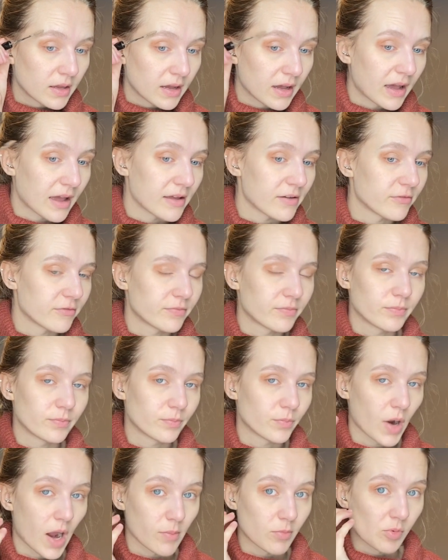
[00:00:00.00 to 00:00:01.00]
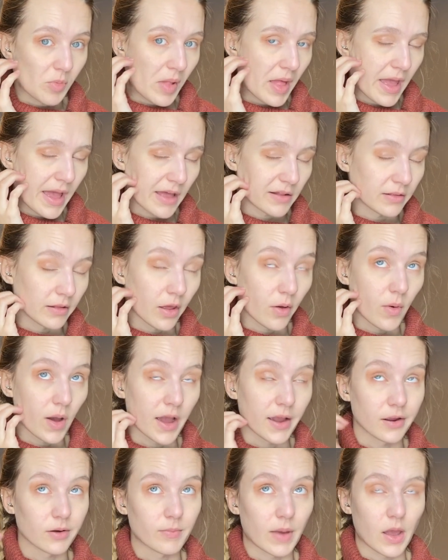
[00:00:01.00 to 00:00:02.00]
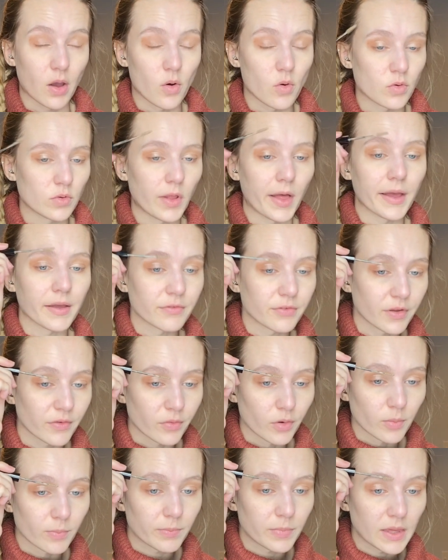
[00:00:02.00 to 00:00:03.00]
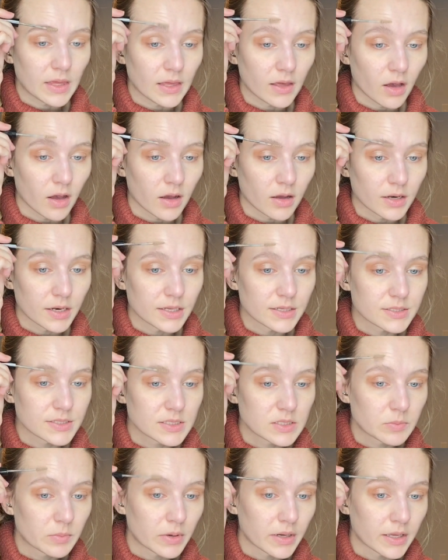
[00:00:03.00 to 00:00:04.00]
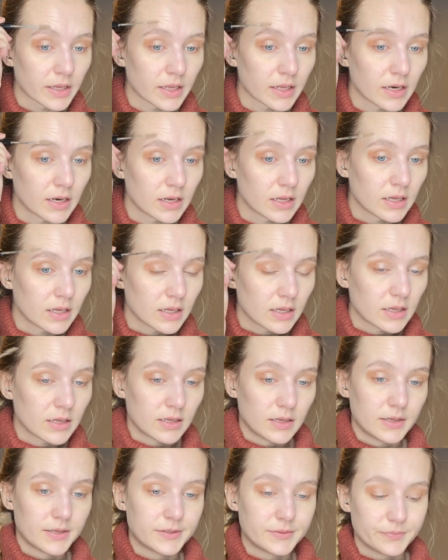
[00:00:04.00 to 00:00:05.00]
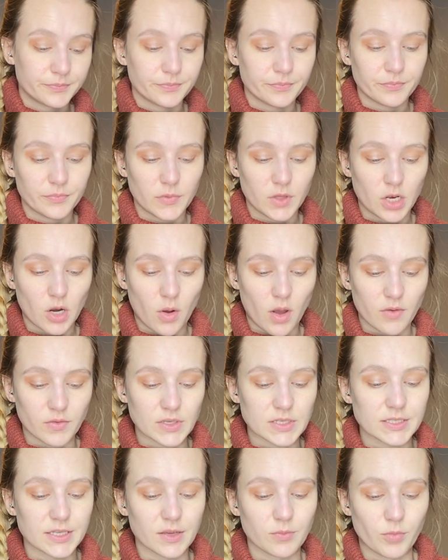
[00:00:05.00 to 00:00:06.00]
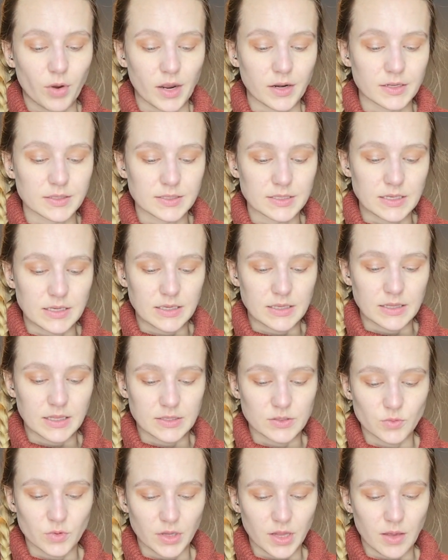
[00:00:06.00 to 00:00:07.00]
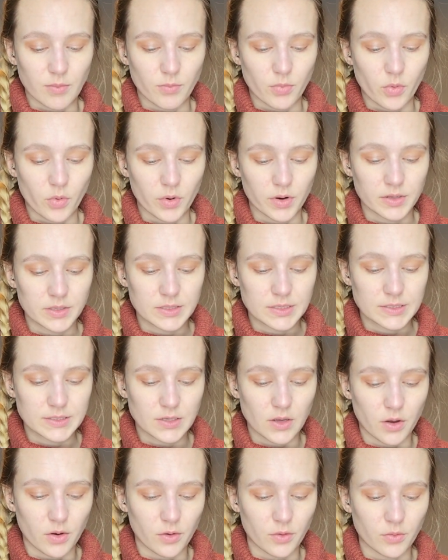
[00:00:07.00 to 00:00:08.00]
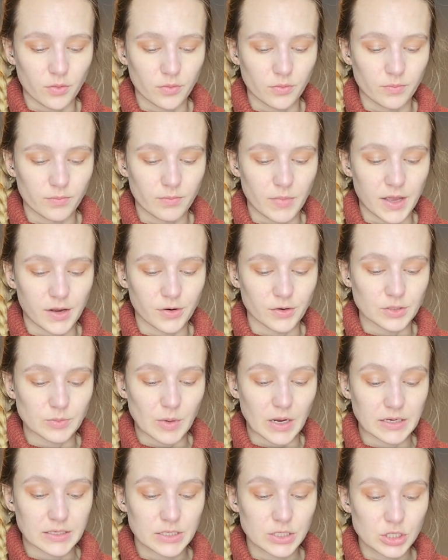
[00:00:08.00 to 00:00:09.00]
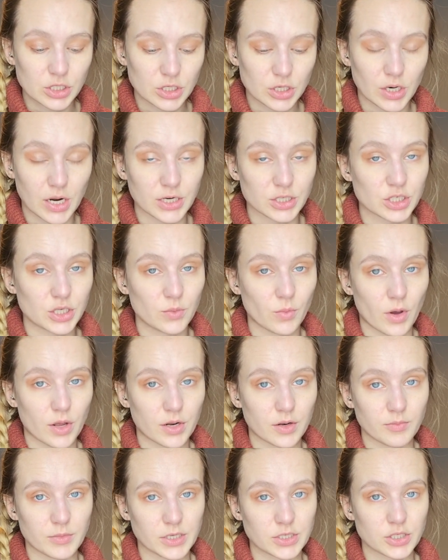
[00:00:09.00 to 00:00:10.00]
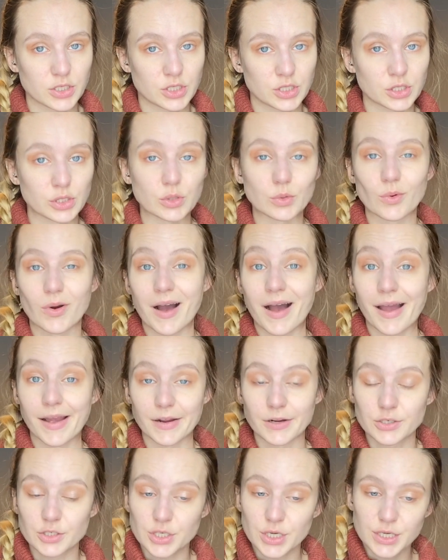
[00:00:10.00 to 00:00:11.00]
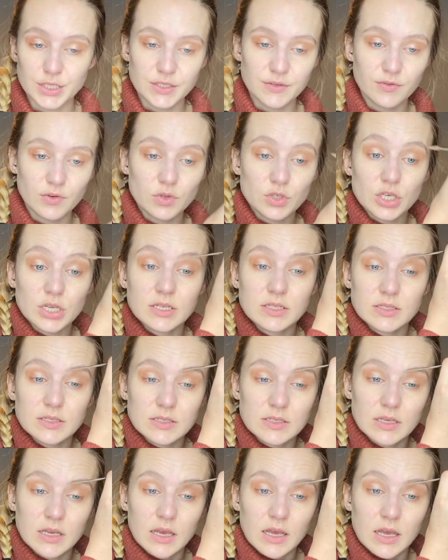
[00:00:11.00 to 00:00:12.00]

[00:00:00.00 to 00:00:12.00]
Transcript: I've probably had low iron my whole life, if we're being honest, but you know, obviously in pregnancy, that's really important. So my nurse practitioner actually wanted me to do iron transfusions.